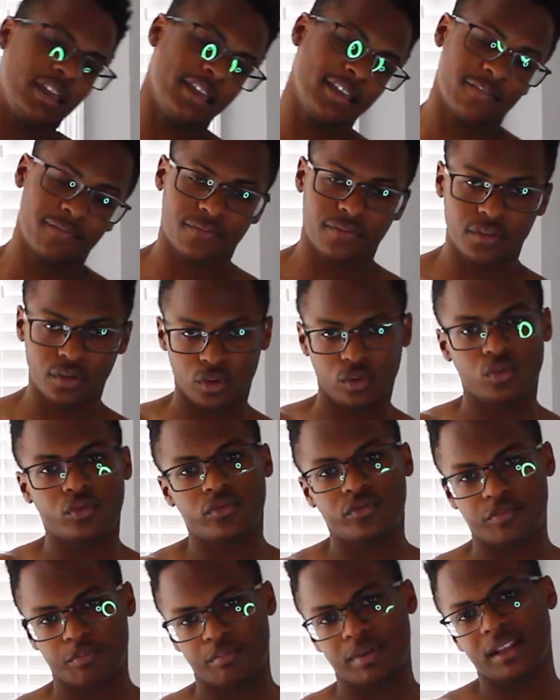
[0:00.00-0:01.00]
if
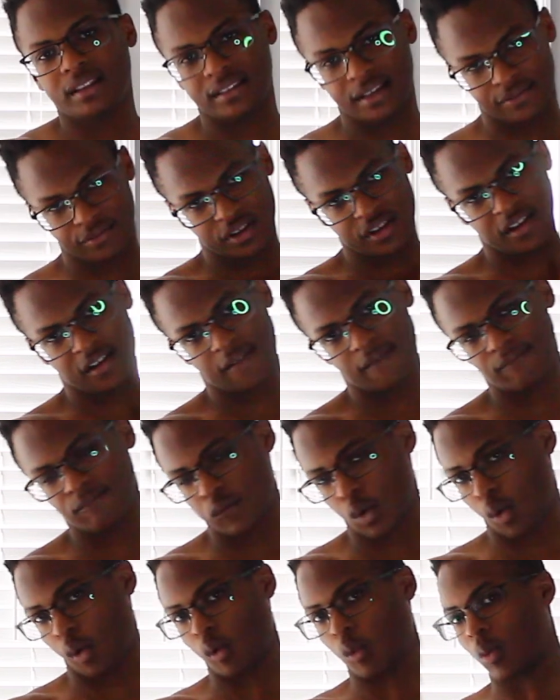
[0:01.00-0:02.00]
you've been lifting
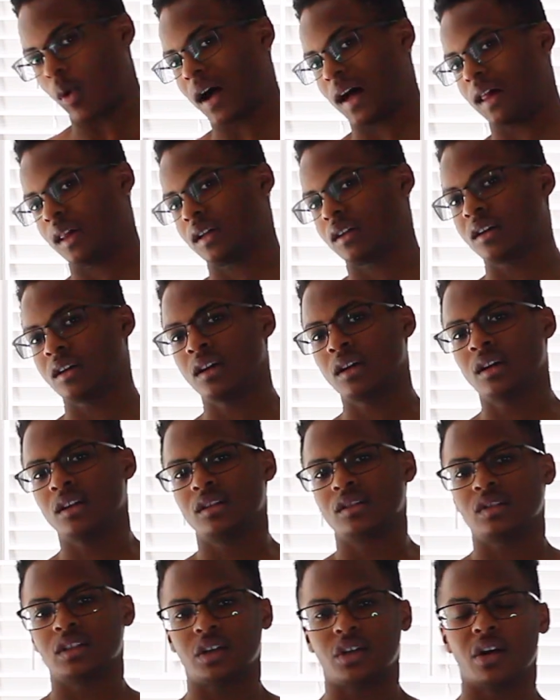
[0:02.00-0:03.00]
for a while,
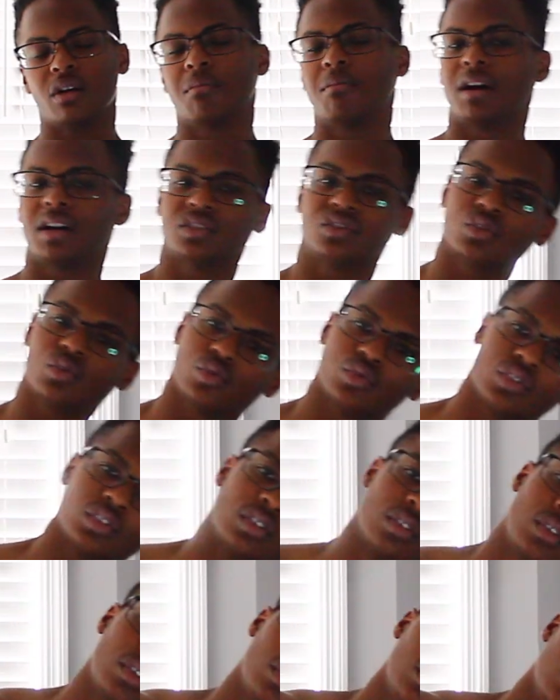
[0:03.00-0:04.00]
so your muscles
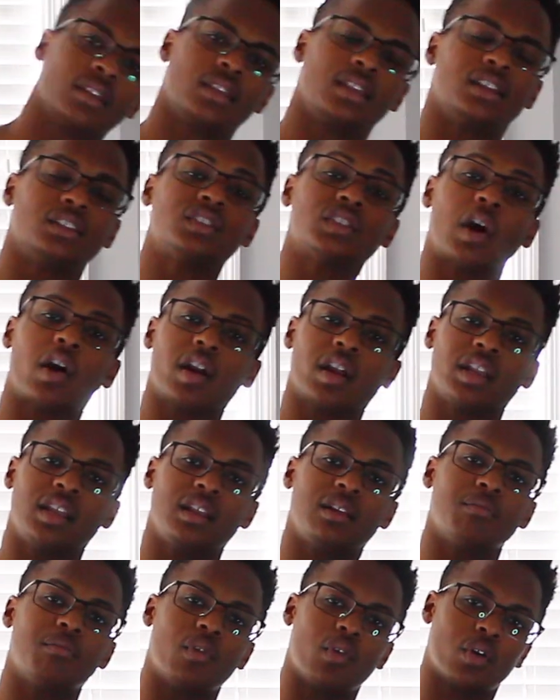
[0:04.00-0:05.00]
get
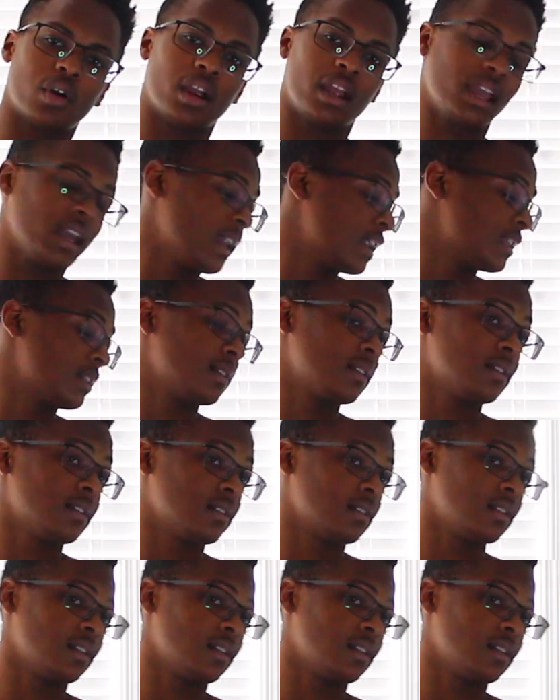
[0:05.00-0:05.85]
targeted more and